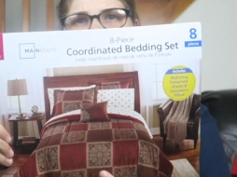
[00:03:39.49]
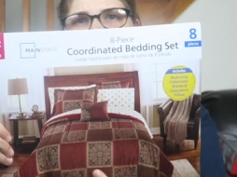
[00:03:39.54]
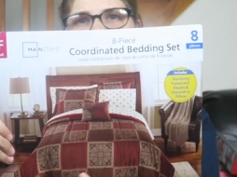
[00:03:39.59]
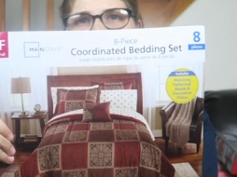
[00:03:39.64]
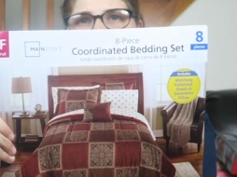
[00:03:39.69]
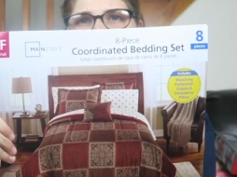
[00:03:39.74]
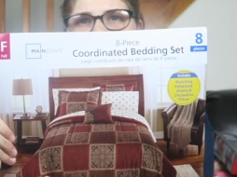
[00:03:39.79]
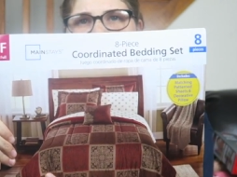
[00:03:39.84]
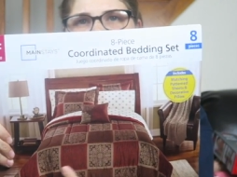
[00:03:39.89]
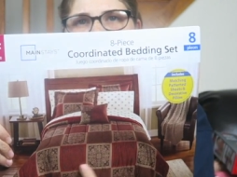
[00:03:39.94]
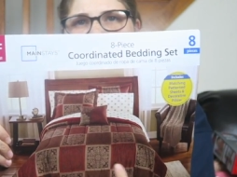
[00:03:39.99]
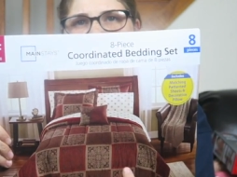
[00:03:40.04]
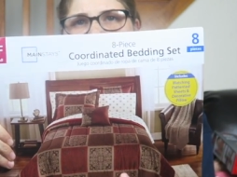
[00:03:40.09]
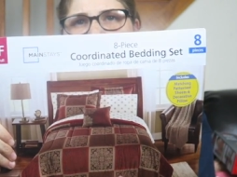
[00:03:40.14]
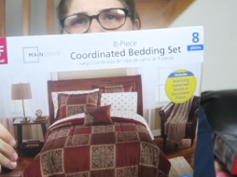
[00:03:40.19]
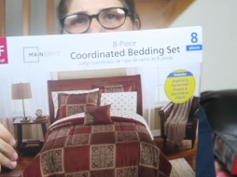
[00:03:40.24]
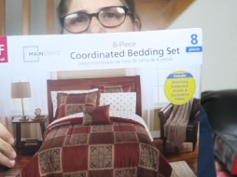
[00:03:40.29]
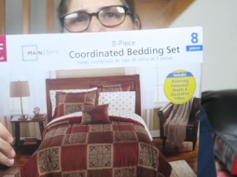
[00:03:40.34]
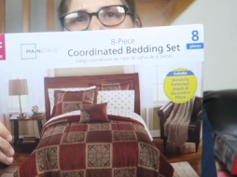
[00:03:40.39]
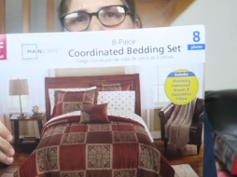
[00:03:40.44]
I have this
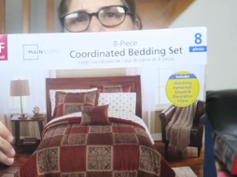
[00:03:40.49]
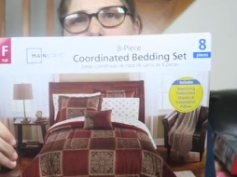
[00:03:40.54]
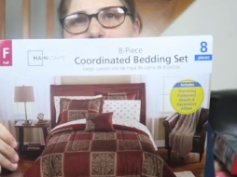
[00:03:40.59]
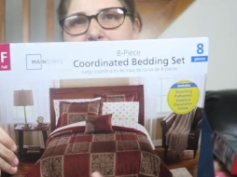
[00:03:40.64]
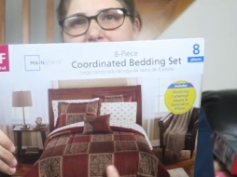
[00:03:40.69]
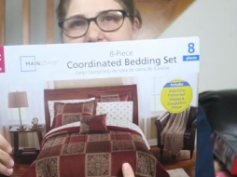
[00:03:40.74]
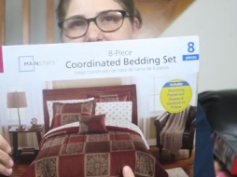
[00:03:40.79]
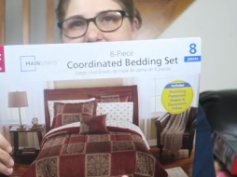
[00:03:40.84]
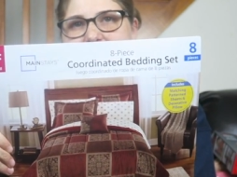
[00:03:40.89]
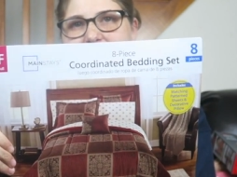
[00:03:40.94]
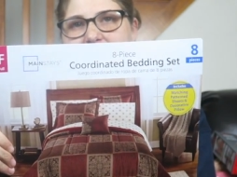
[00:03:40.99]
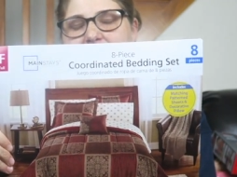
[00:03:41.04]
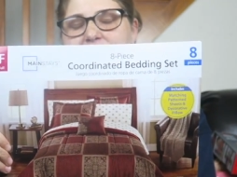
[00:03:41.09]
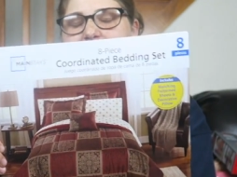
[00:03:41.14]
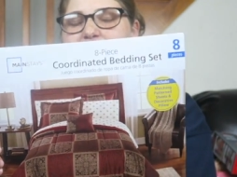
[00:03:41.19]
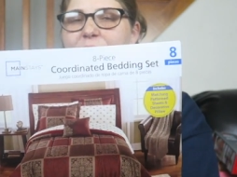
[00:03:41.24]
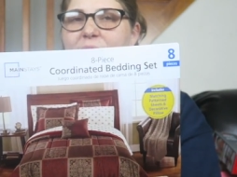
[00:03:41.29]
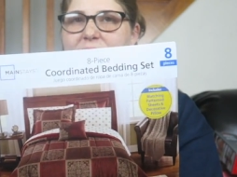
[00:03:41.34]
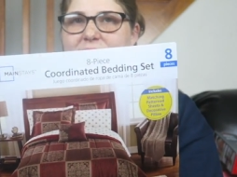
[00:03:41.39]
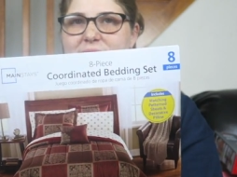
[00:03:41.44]
bed set.
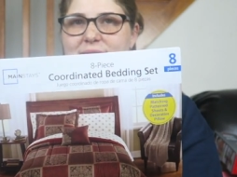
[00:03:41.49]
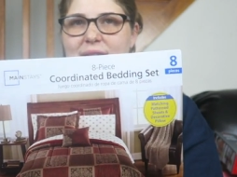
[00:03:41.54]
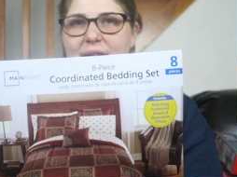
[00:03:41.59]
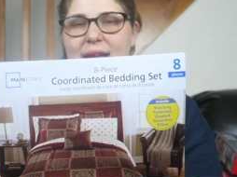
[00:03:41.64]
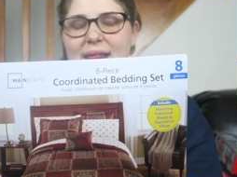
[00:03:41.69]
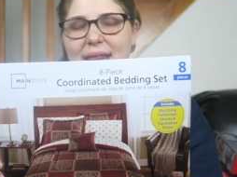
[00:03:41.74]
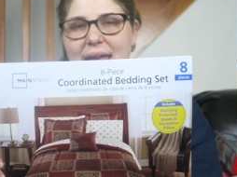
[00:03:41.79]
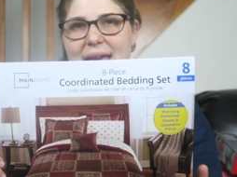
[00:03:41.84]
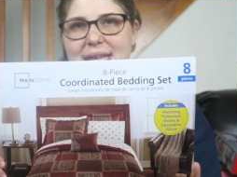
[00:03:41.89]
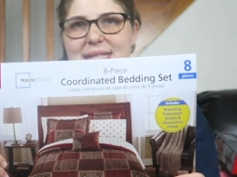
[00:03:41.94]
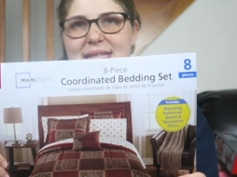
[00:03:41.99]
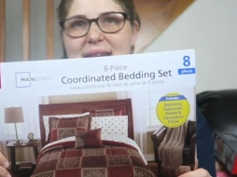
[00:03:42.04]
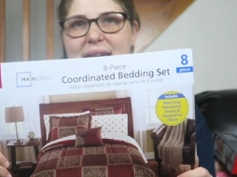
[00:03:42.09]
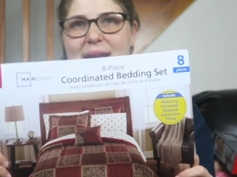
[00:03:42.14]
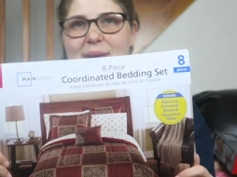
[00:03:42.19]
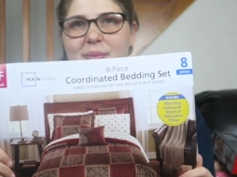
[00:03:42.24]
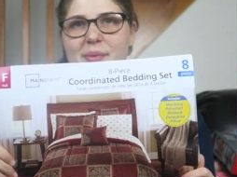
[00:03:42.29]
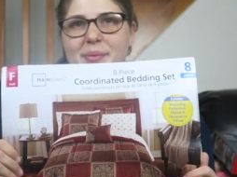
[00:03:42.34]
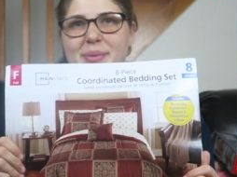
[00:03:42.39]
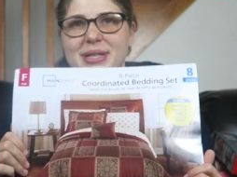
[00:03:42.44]
You guys saw it last
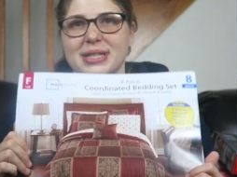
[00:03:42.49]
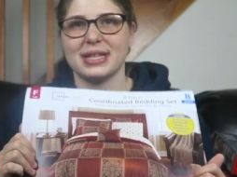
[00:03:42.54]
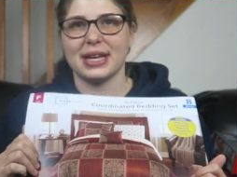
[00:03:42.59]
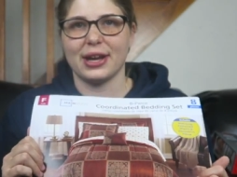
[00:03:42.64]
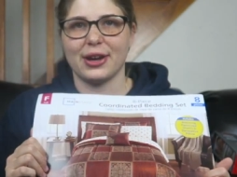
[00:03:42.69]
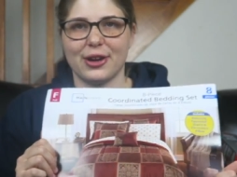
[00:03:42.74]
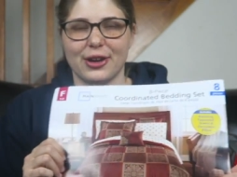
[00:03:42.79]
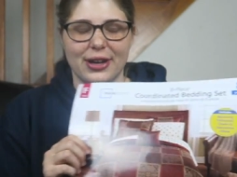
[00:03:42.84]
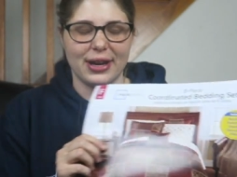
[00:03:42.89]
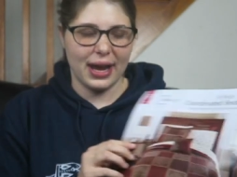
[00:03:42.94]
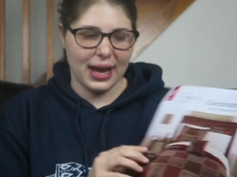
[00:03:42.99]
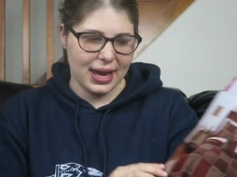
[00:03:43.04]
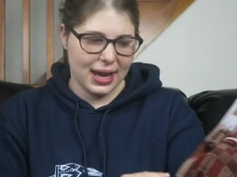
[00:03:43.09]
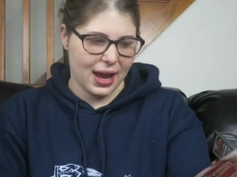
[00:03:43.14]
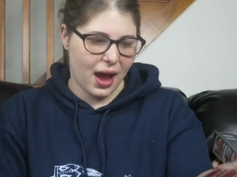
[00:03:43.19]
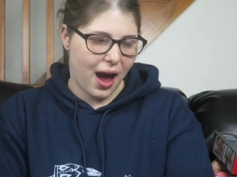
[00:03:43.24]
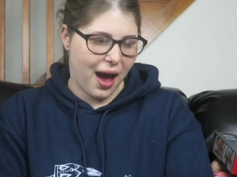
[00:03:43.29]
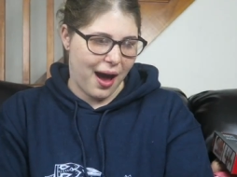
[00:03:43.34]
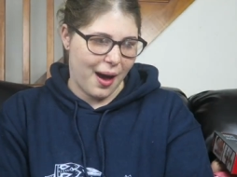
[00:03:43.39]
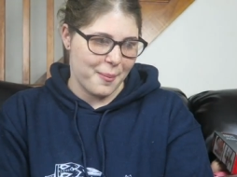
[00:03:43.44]
night when we said
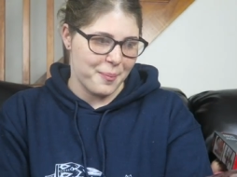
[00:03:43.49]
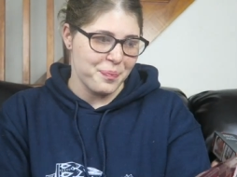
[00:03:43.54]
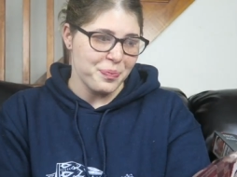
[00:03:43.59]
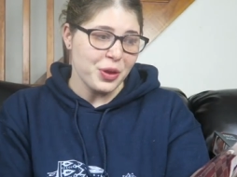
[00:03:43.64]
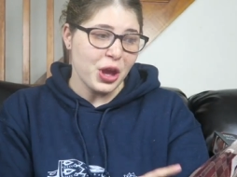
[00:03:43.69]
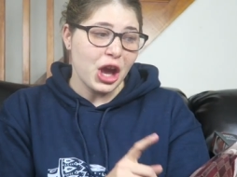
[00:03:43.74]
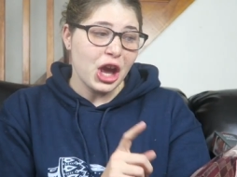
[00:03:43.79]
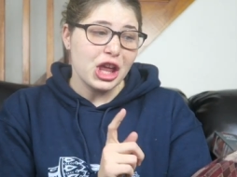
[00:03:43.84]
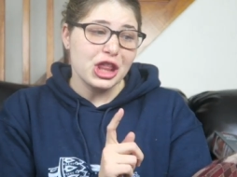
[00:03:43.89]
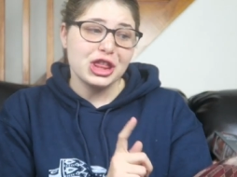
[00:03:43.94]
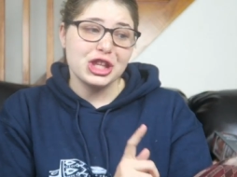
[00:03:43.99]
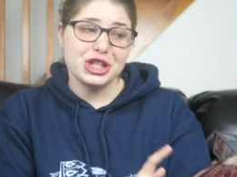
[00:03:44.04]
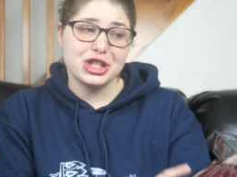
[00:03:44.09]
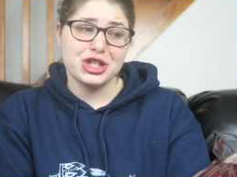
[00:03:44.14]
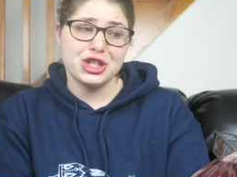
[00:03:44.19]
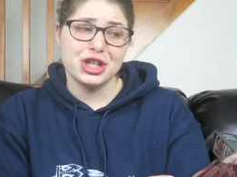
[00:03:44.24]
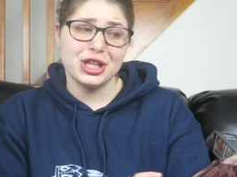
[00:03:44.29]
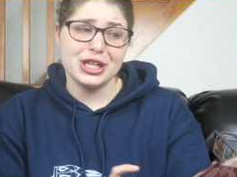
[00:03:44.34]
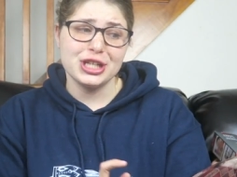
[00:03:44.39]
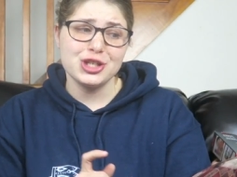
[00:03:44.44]
goodnight. Um, the
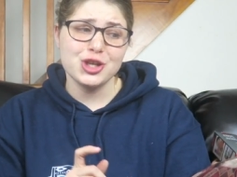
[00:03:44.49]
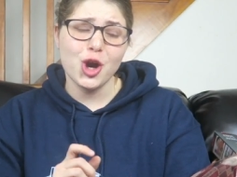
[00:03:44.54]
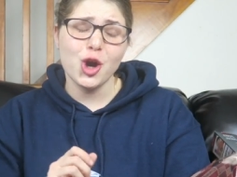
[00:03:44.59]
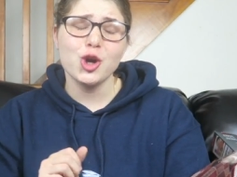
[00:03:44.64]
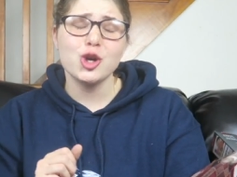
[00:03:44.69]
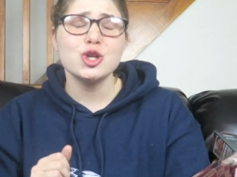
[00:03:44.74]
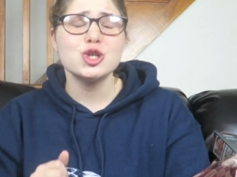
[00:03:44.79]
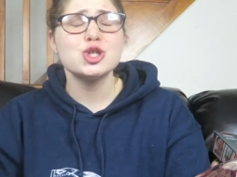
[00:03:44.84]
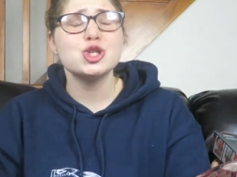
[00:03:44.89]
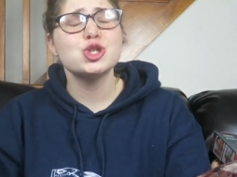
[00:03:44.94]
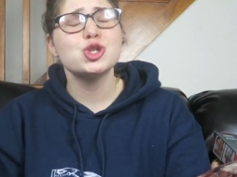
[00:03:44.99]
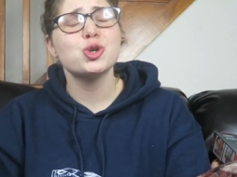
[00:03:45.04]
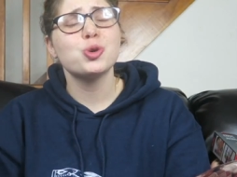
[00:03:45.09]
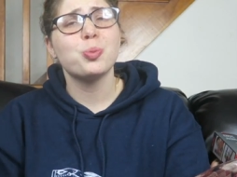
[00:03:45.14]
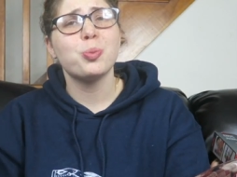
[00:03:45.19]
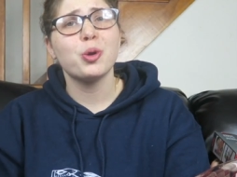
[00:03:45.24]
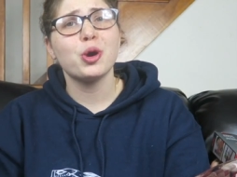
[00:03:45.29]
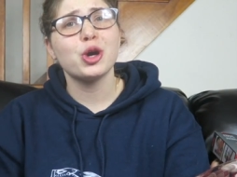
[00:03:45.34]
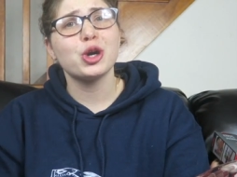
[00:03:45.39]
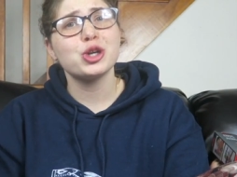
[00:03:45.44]
sheets are
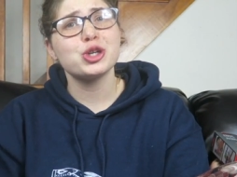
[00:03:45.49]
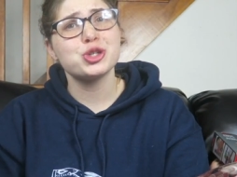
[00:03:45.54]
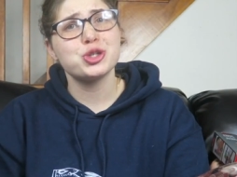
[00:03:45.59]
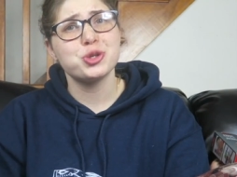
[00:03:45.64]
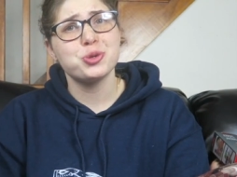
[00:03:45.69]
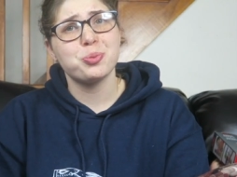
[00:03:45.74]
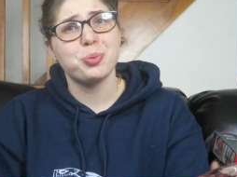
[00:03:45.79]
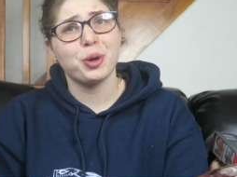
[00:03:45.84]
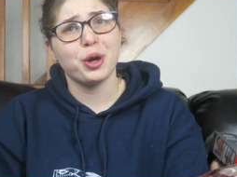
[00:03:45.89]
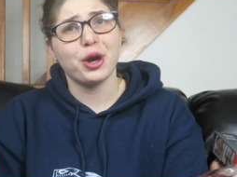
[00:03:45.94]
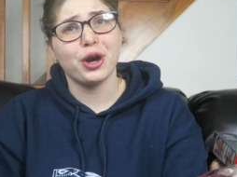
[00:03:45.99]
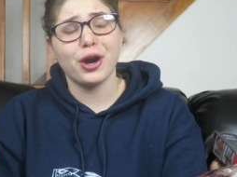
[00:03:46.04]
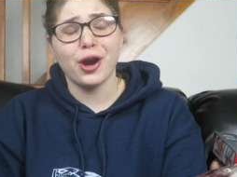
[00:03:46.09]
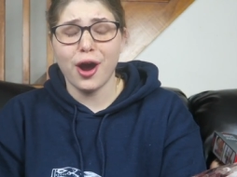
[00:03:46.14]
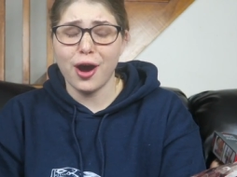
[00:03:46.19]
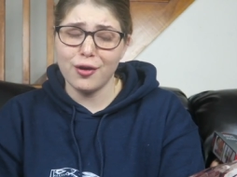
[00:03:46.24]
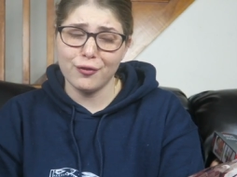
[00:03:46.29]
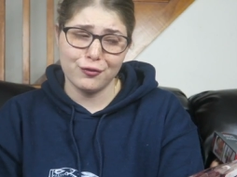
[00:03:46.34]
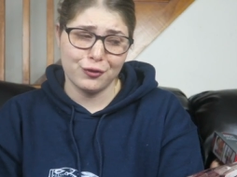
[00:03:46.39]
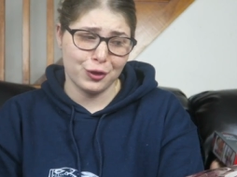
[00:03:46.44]
super duper
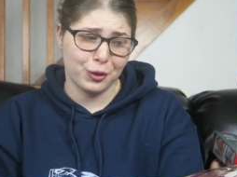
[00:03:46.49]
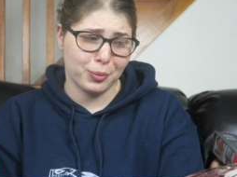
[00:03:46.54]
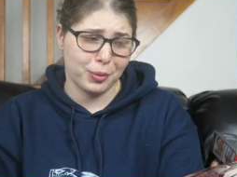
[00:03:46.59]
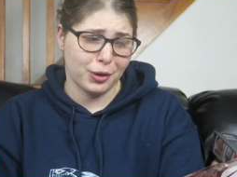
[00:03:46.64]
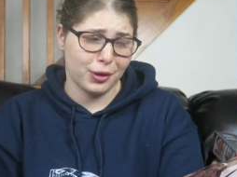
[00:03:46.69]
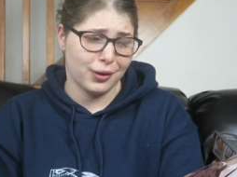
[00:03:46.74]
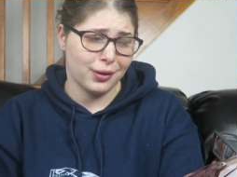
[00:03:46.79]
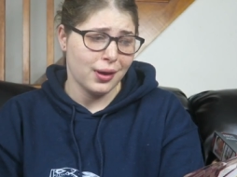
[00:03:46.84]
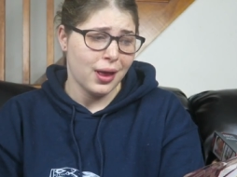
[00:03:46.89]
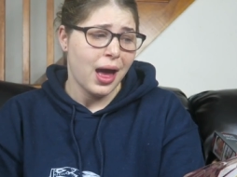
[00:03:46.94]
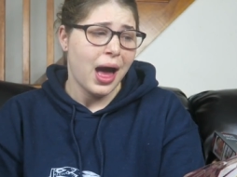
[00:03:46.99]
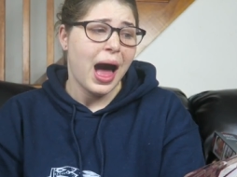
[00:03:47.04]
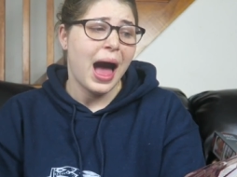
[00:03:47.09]
comfortable.